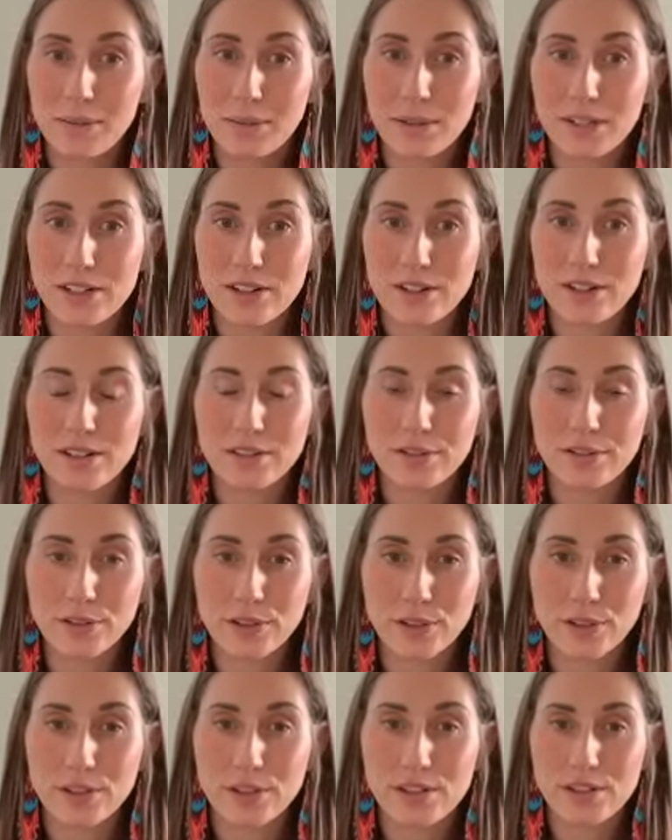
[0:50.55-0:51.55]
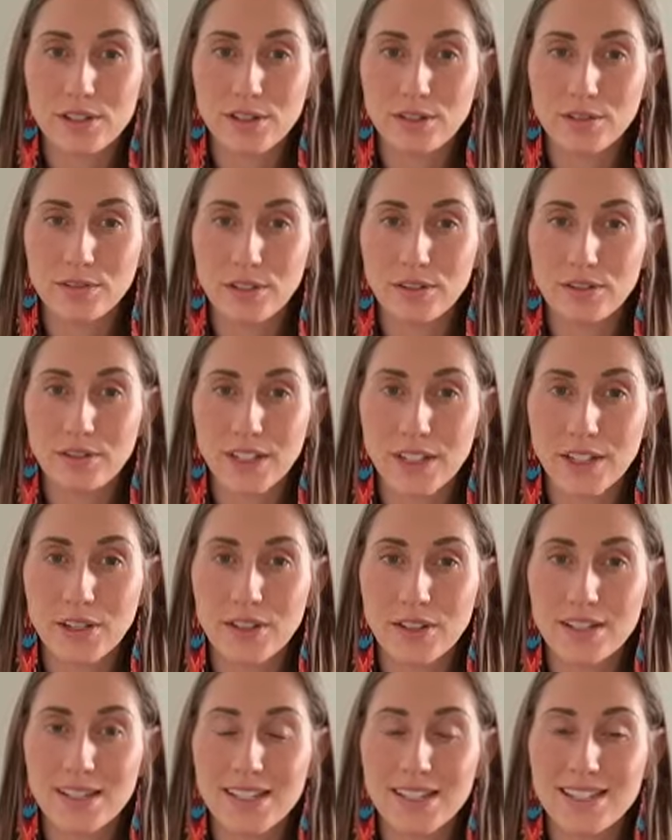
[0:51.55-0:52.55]
We turn to food to
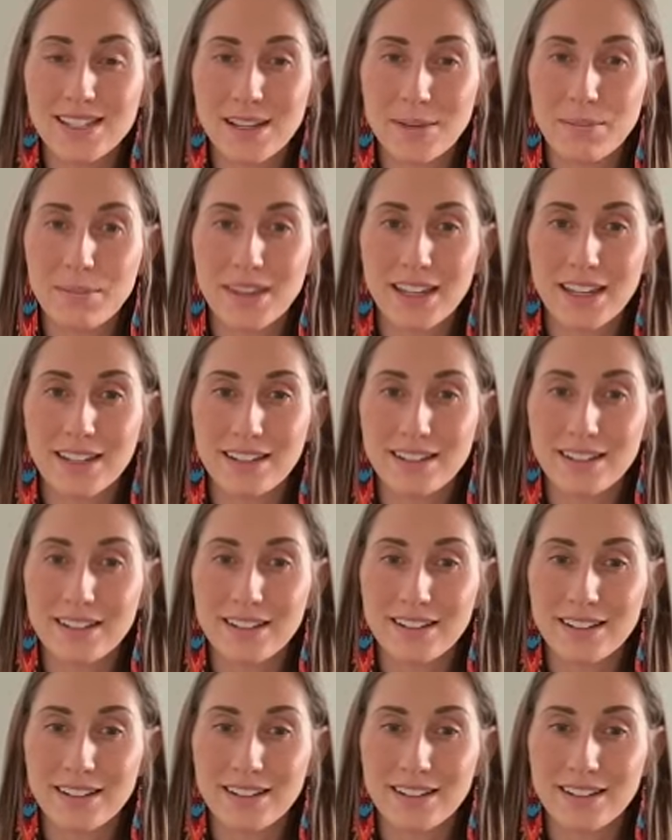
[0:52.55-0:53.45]
fulfill something